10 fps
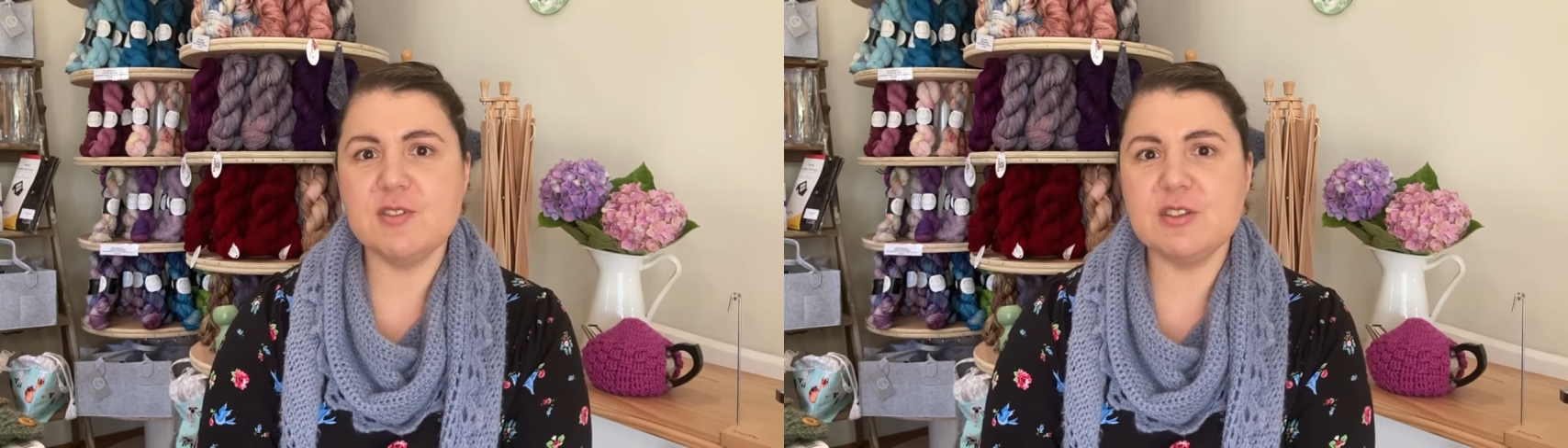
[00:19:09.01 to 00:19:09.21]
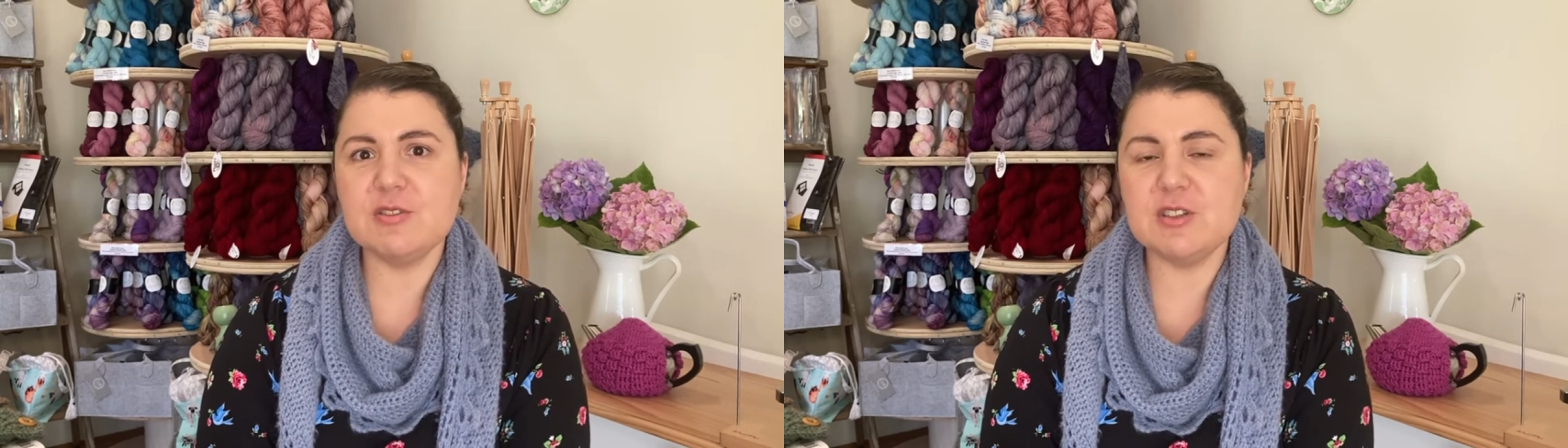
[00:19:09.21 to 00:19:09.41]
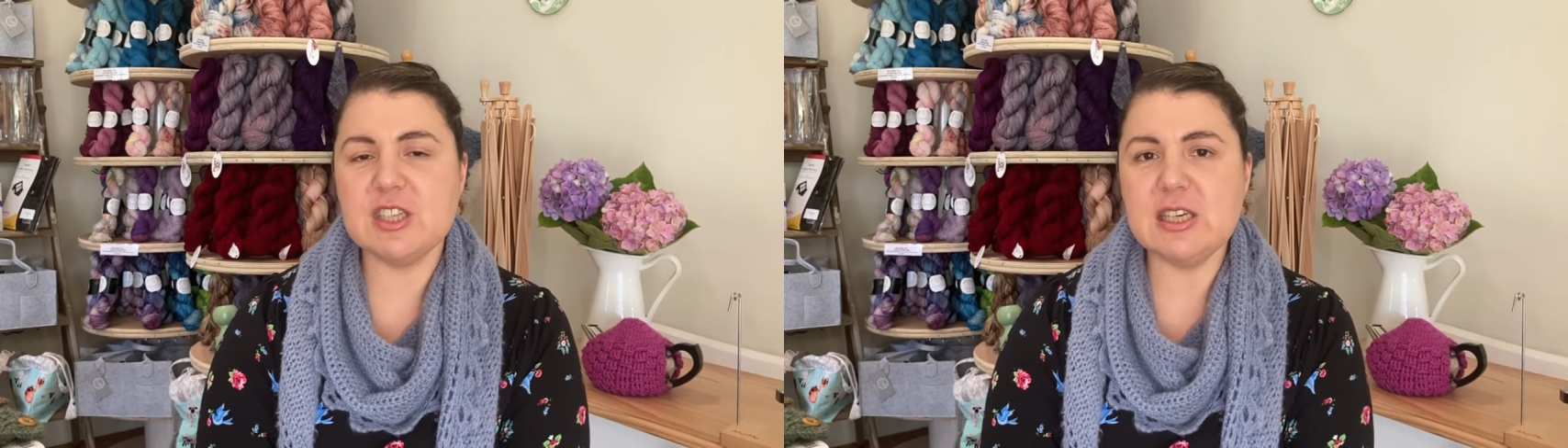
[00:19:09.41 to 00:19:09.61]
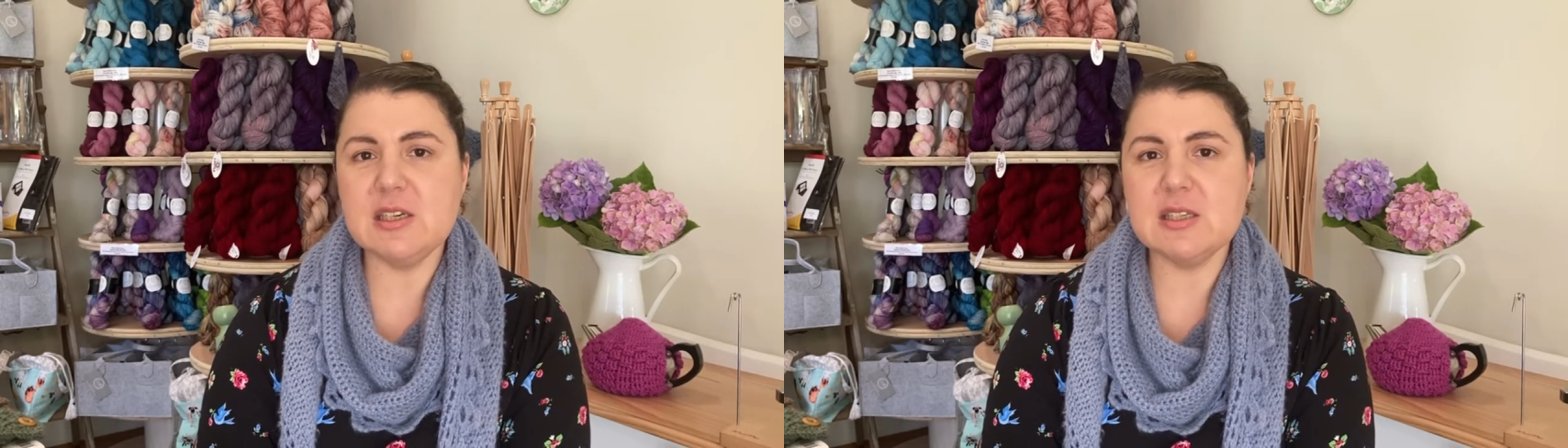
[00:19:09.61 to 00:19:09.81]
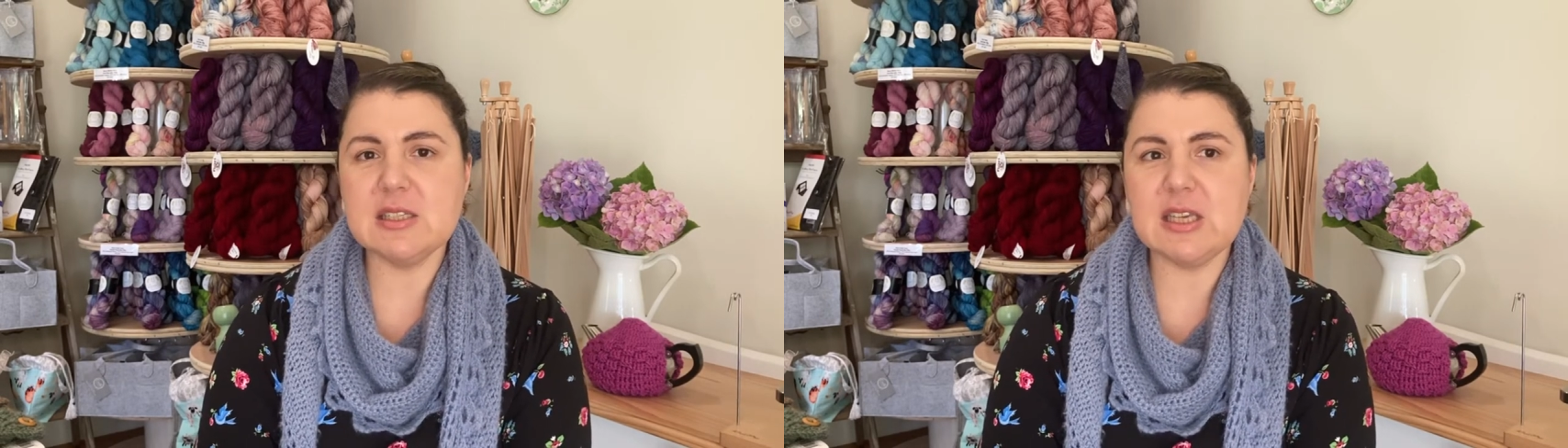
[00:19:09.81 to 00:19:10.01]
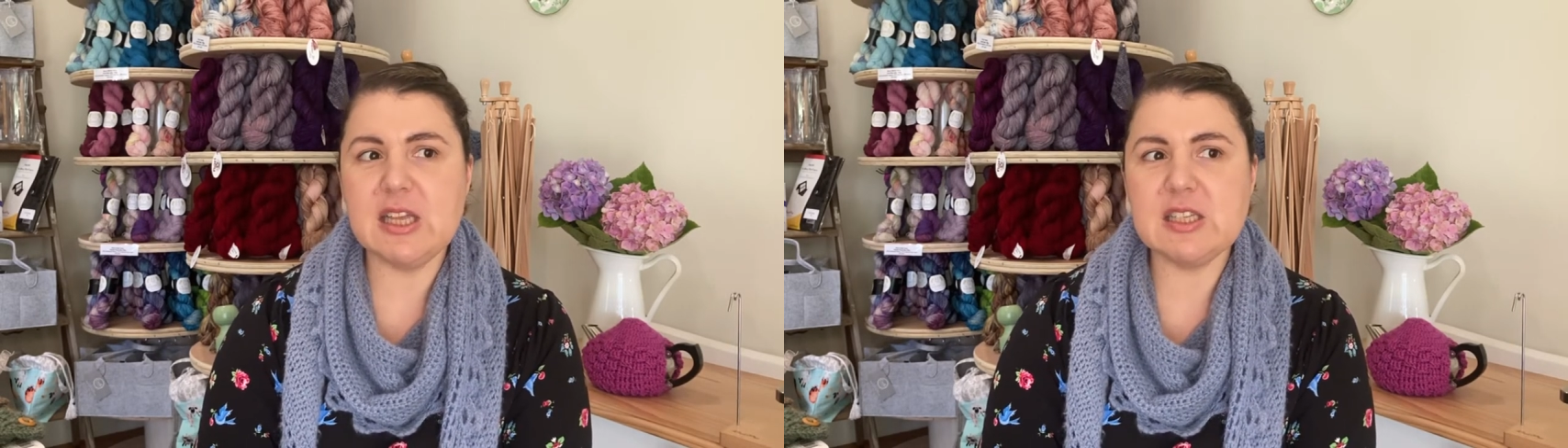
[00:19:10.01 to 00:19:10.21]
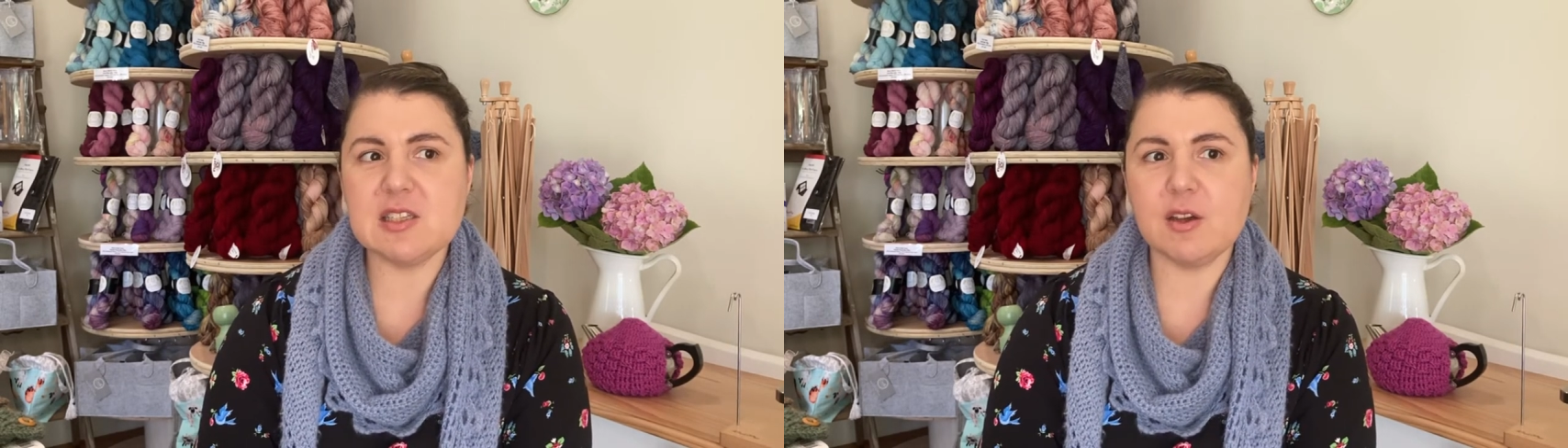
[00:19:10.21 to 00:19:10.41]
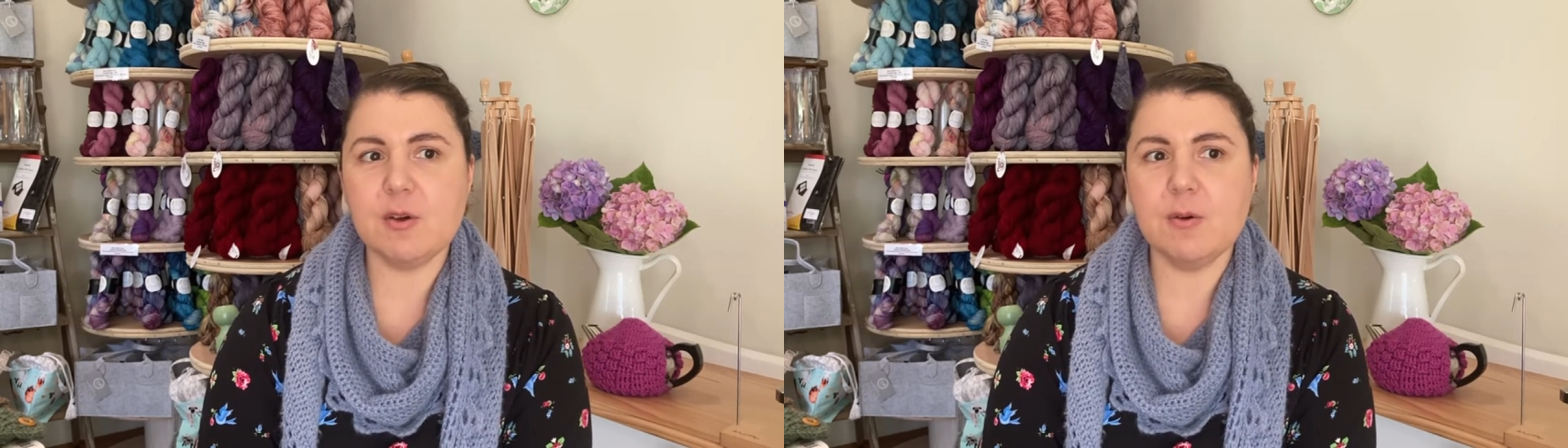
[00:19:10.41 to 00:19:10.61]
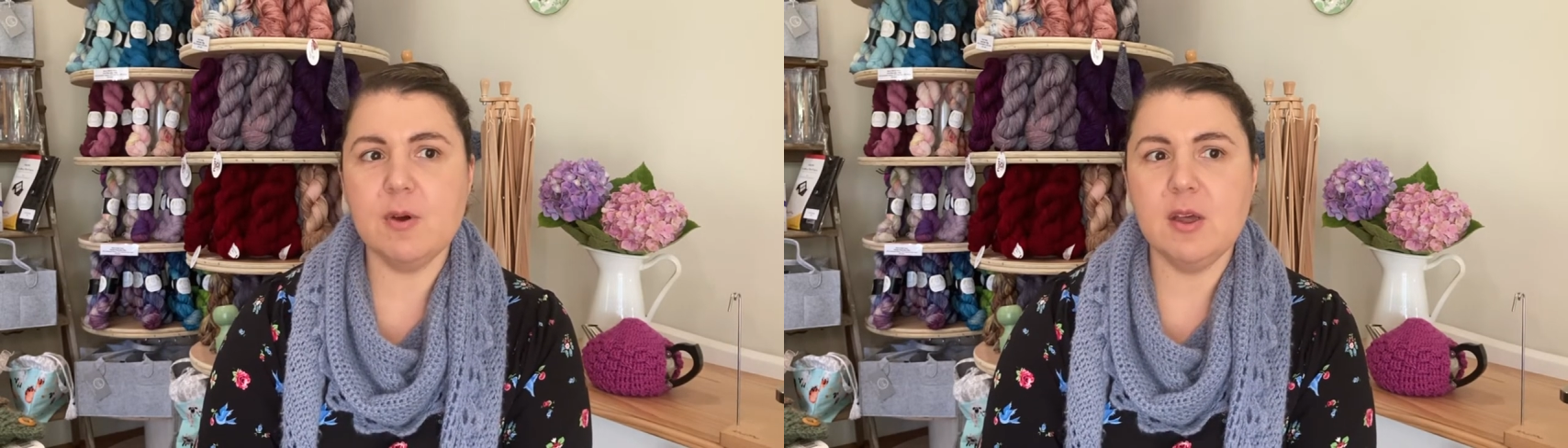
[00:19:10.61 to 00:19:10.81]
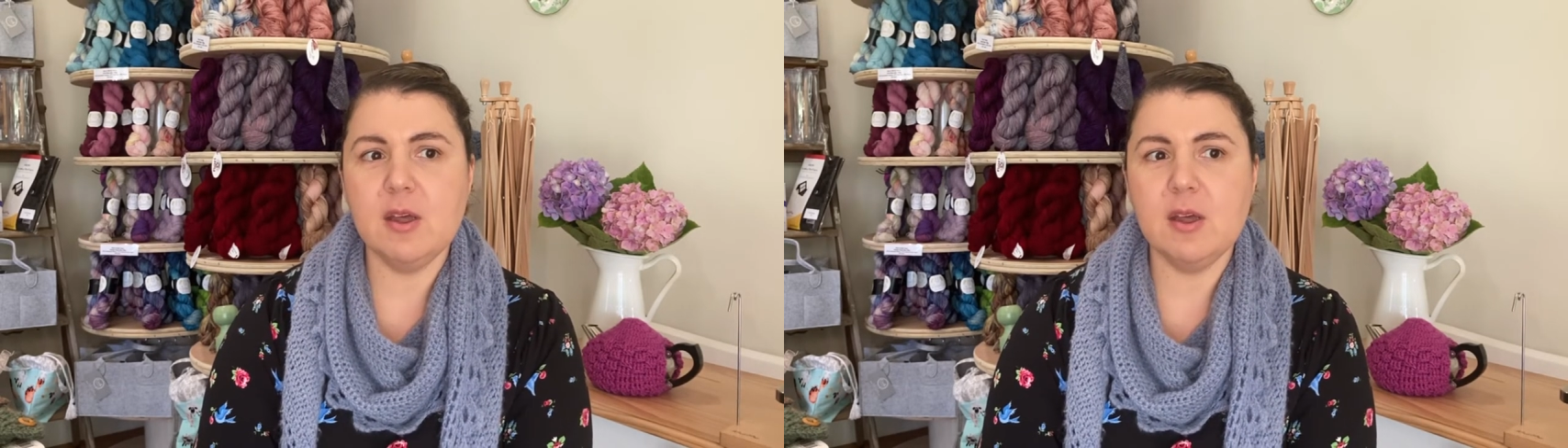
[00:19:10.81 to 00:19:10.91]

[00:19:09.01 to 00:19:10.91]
different things. And so